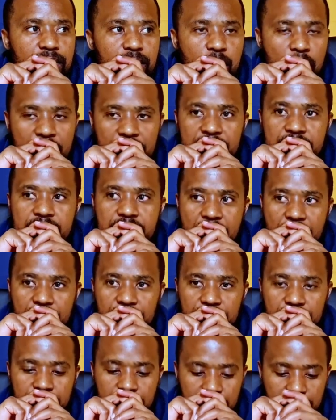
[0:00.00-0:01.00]
You
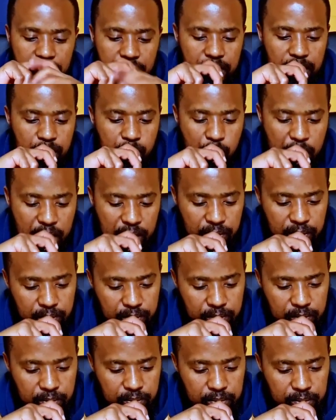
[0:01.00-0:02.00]
understand? Read
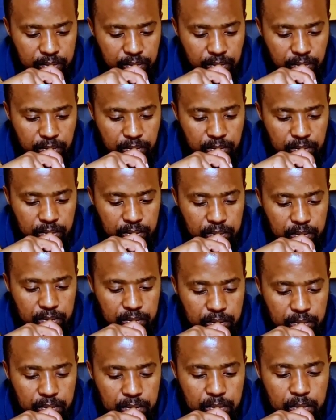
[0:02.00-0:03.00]
all
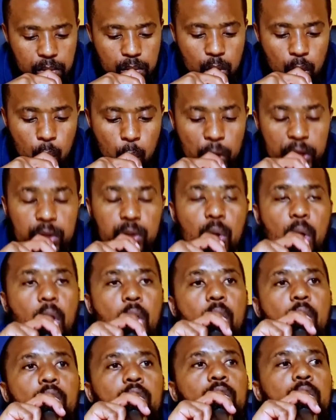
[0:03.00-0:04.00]
lowliness. With
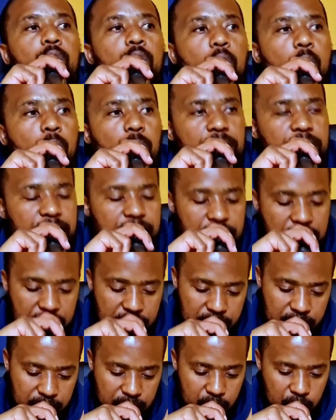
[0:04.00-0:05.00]
all
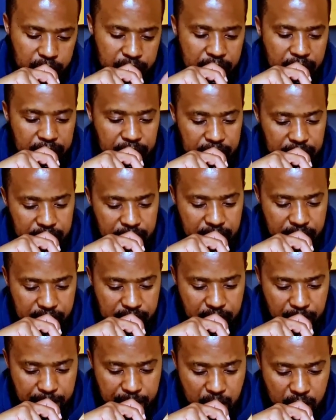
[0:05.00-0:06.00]
lowliness,
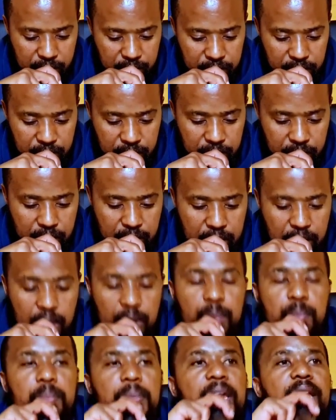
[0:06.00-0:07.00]
gentleness, come on.
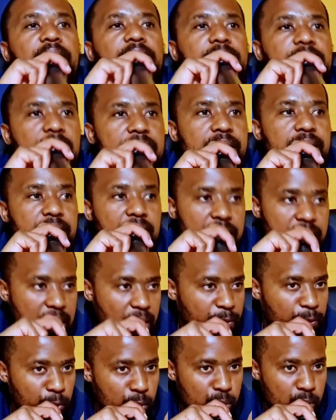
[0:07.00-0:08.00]
Meekness. Meekness. These
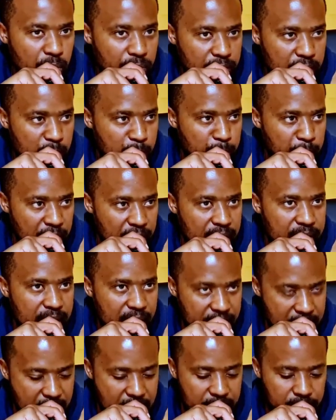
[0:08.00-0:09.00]
are fruits of the Spirit
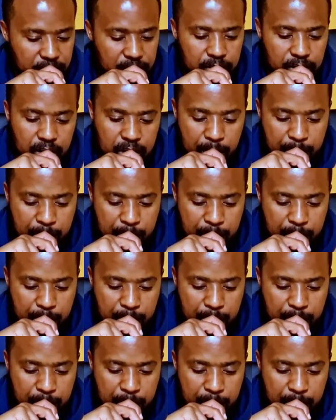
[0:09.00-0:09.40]
again.